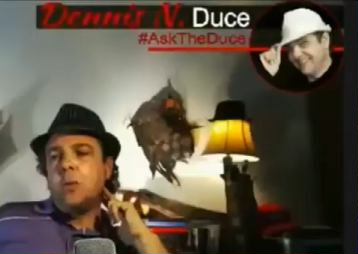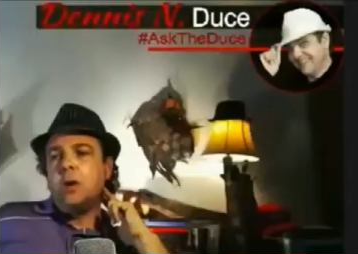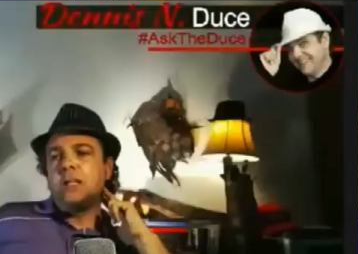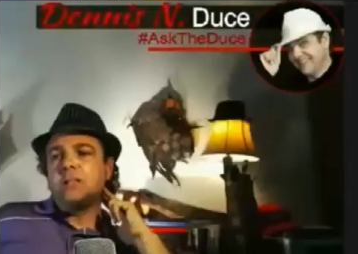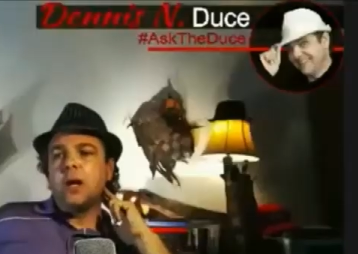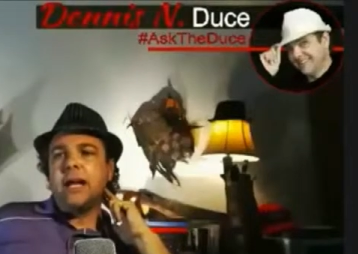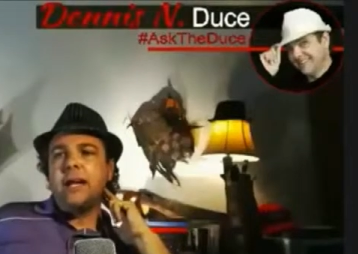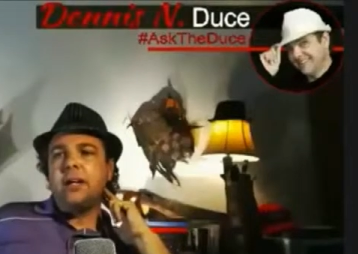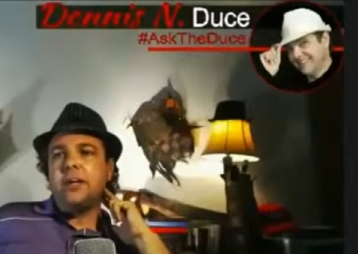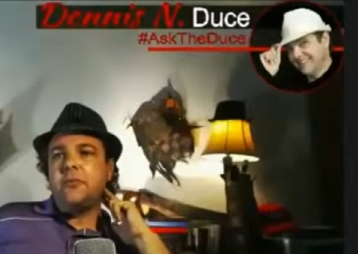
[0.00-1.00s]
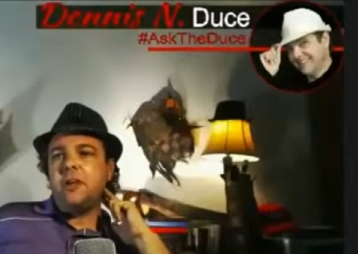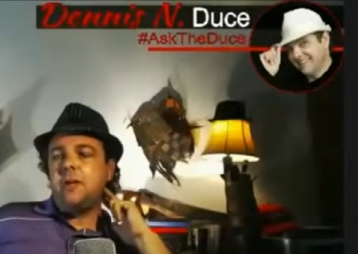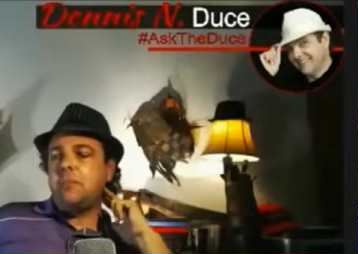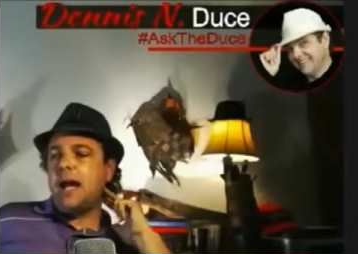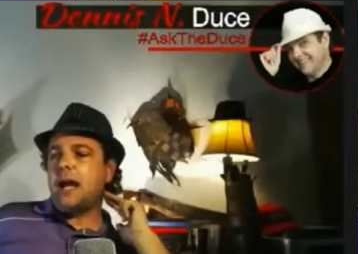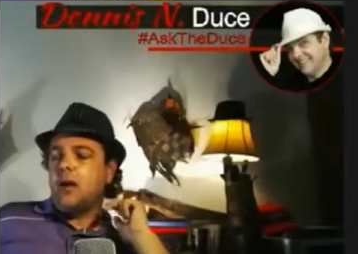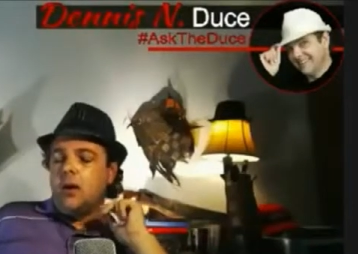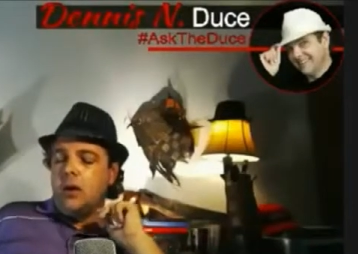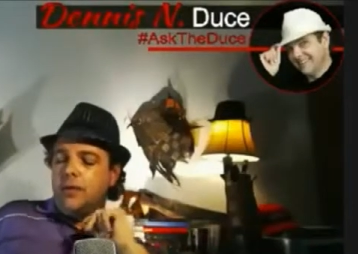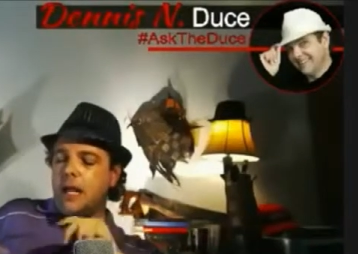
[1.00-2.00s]
Speaker 1: also want to hear your feedback
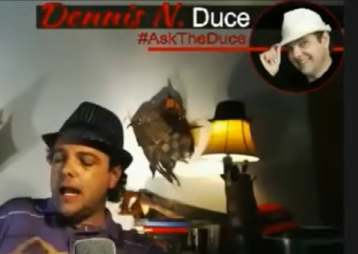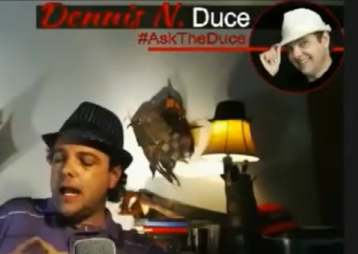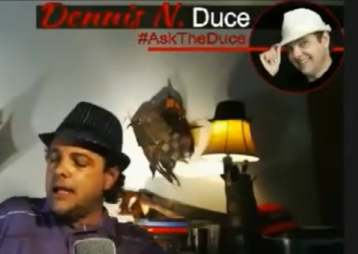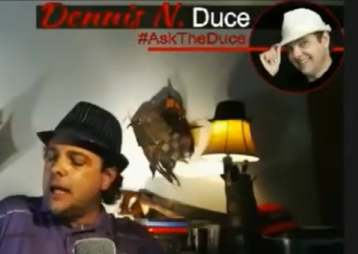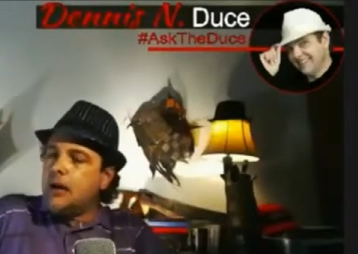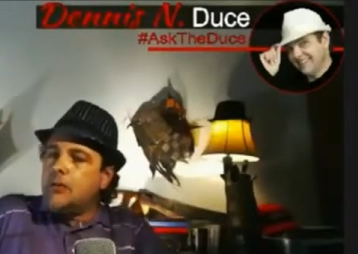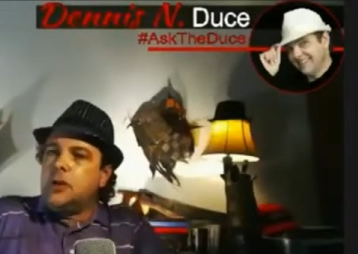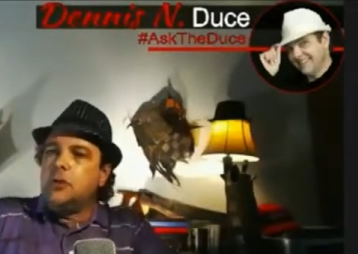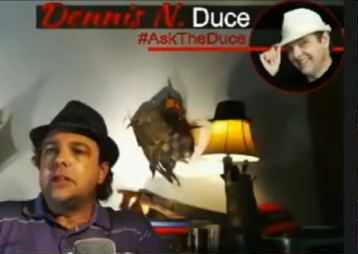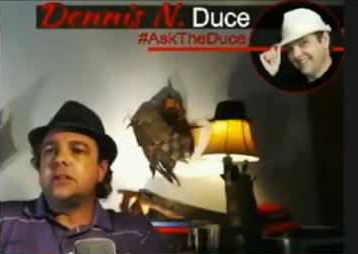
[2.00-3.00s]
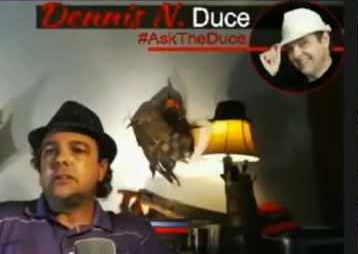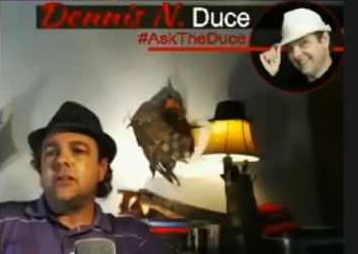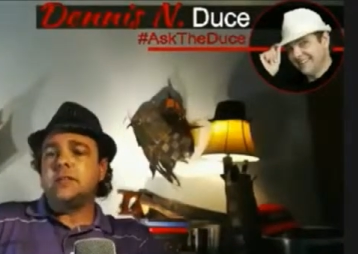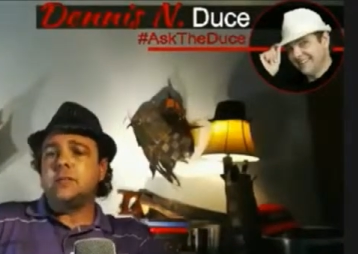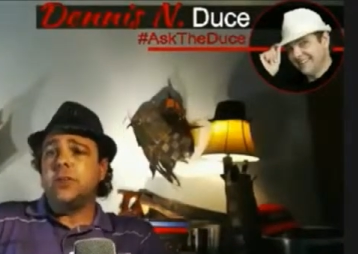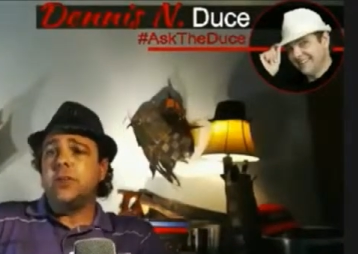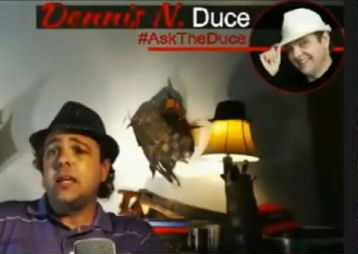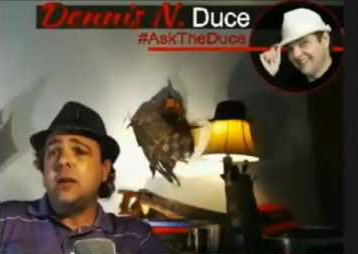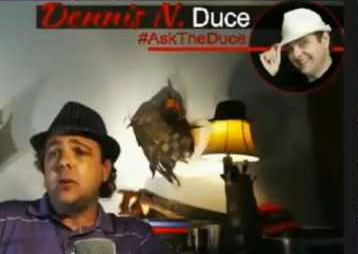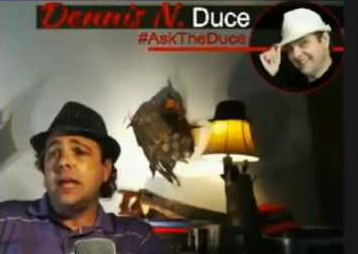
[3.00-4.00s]
on the idea of doing the surveys. We're
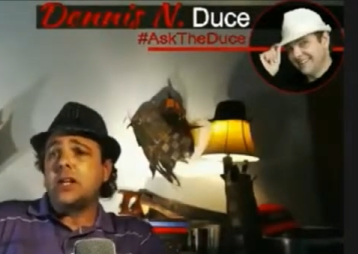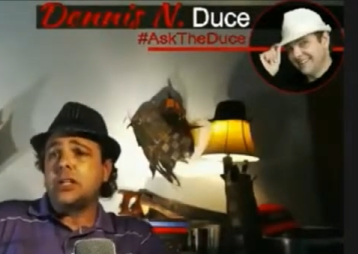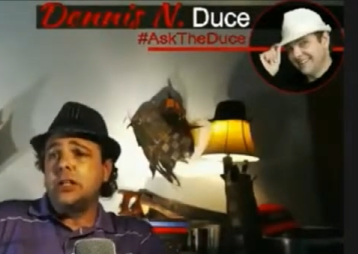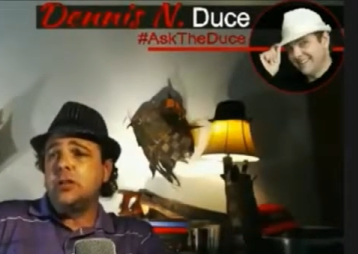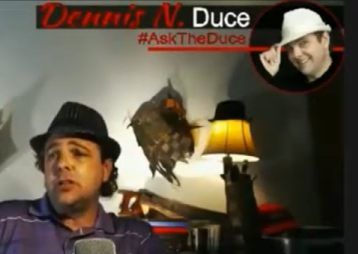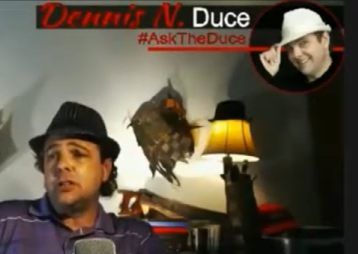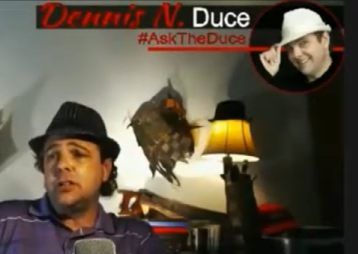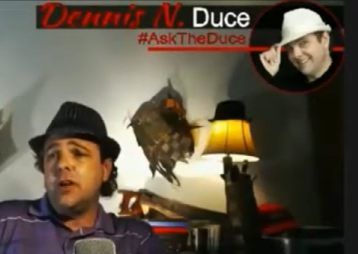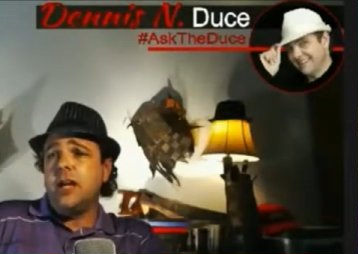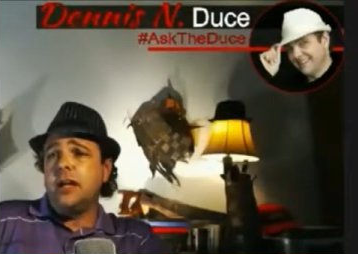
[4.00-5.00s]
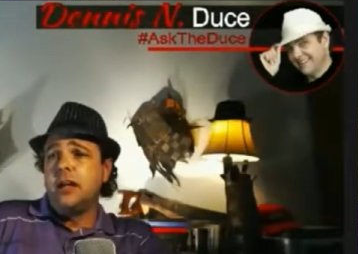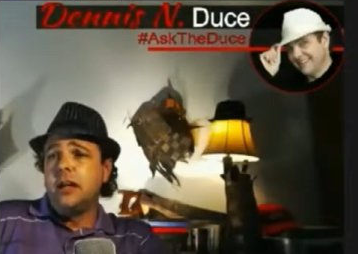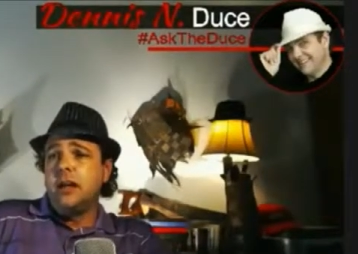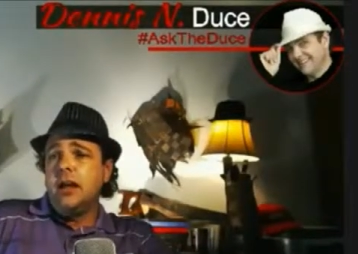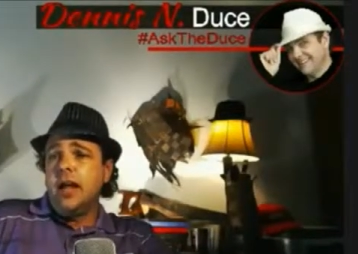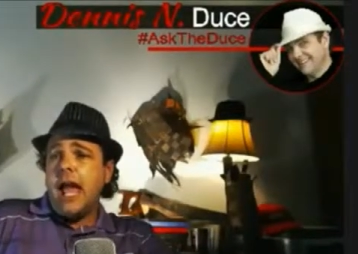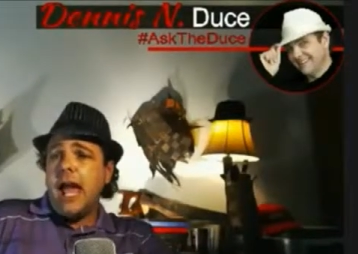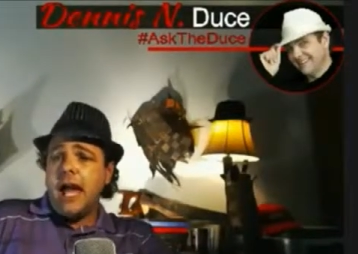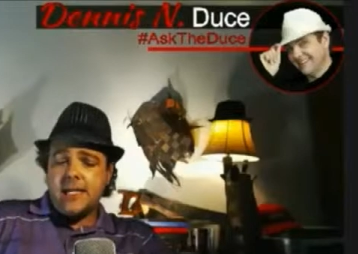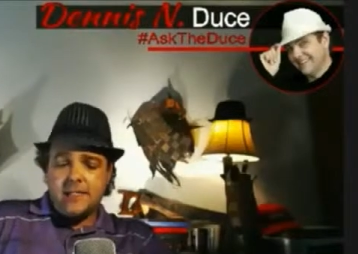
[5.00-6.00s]
thinking we'll actually do the survey
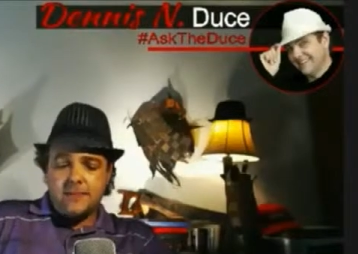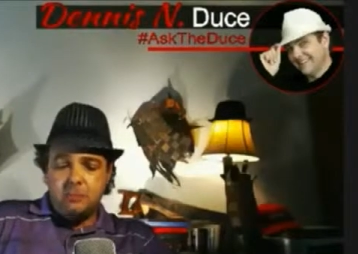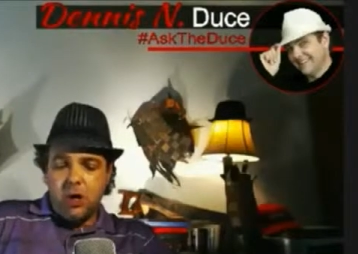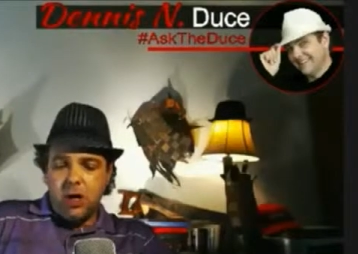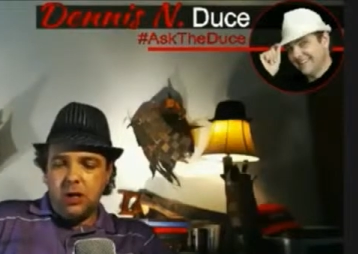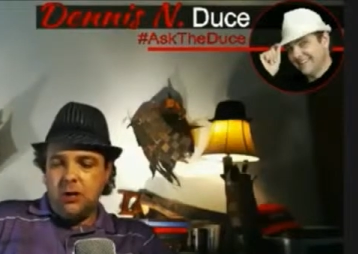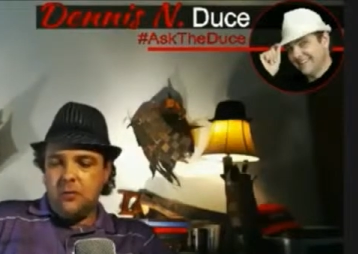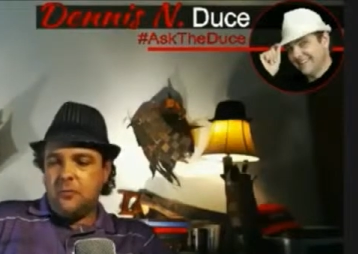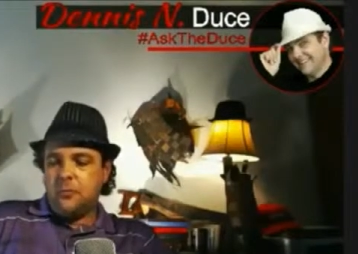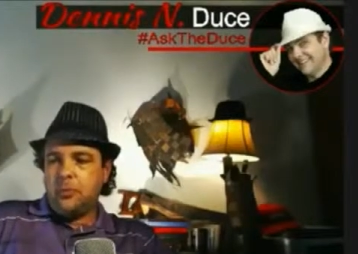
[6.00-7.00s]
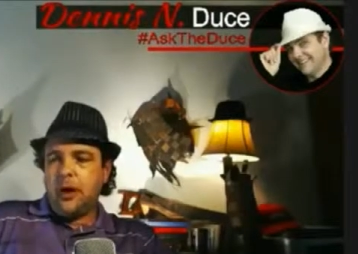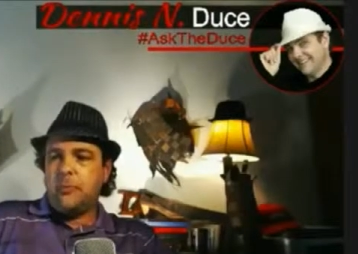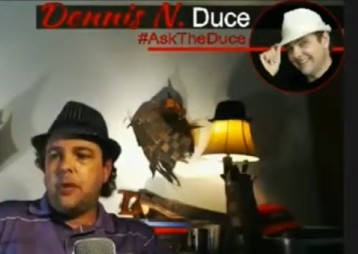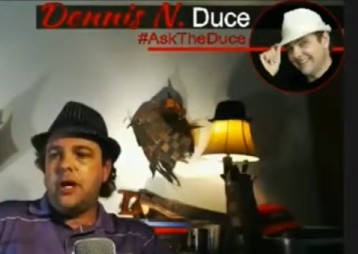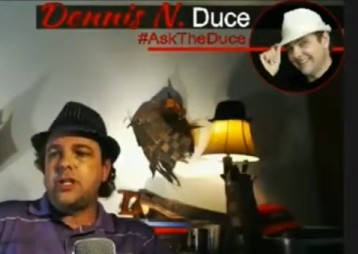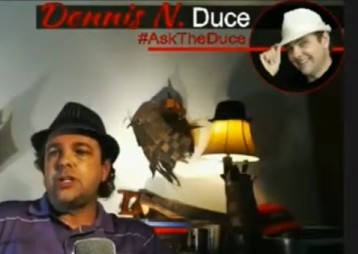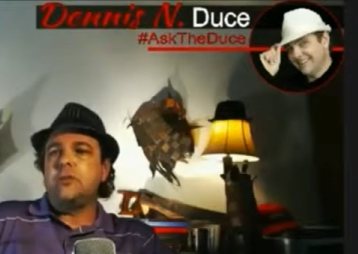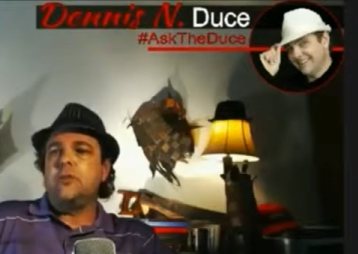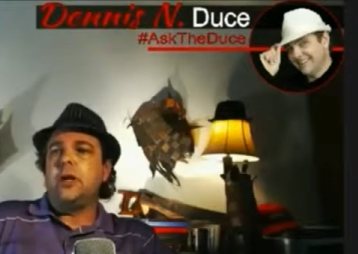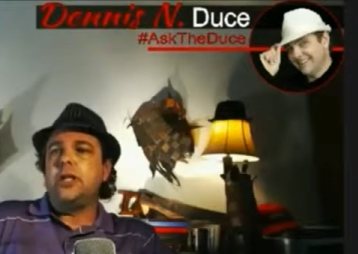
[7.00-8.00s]
as part of
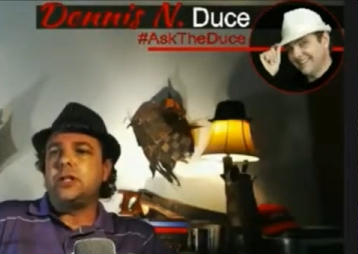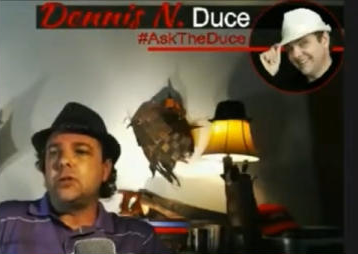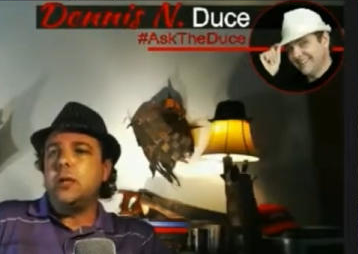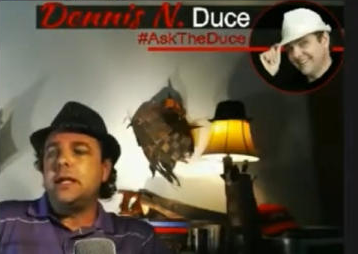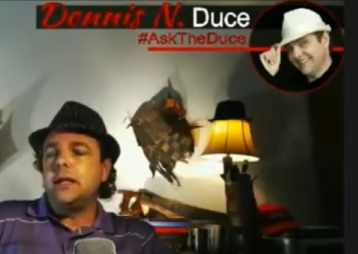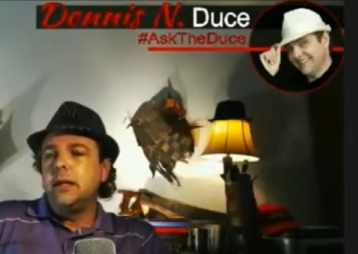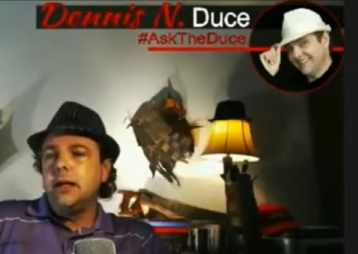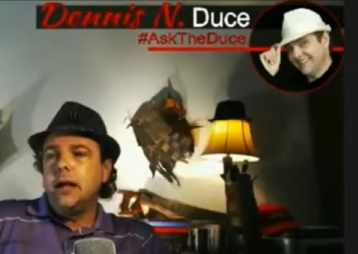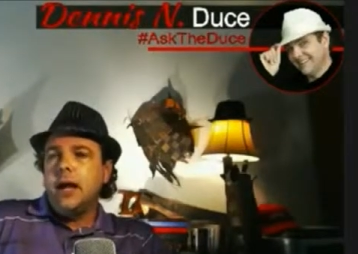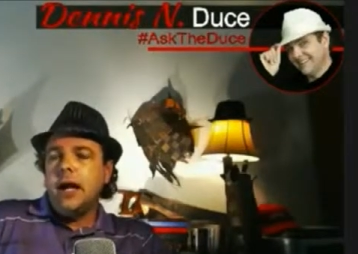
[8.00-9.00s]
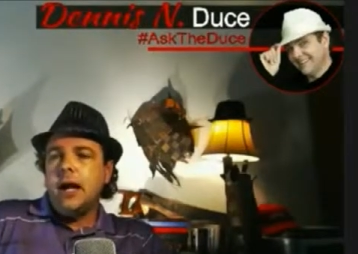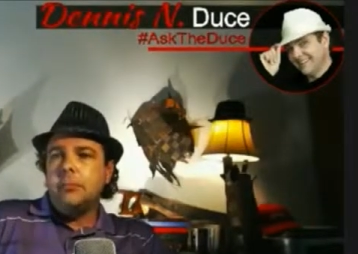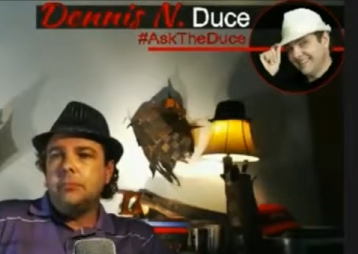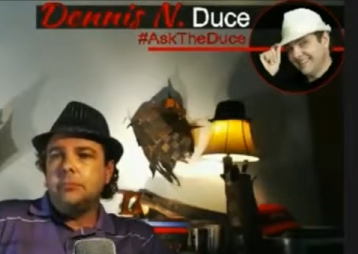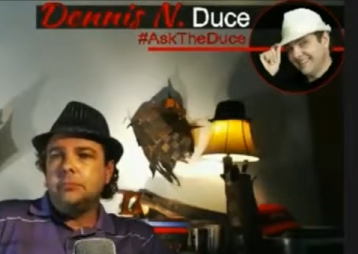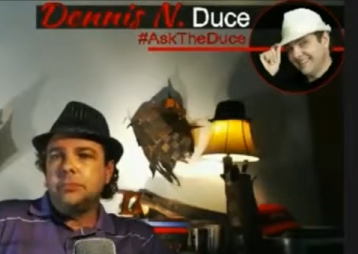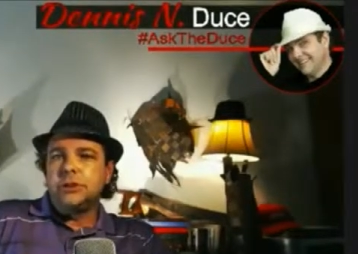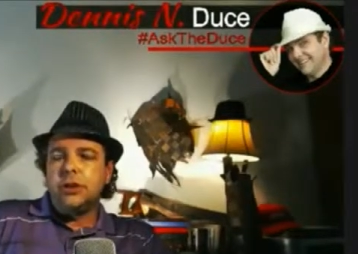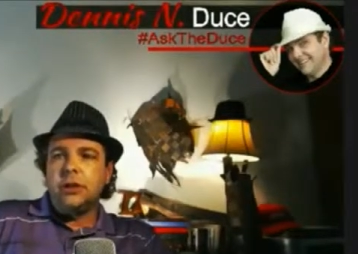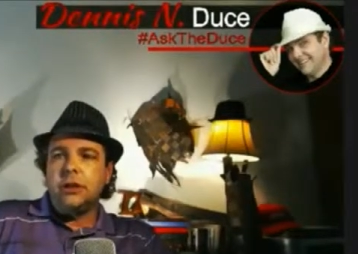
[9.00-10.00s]
preparation for each week um,
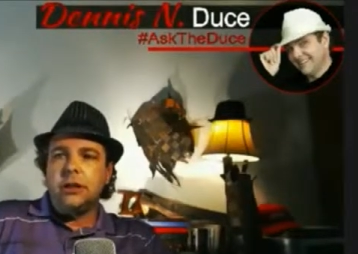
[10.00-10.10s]
so that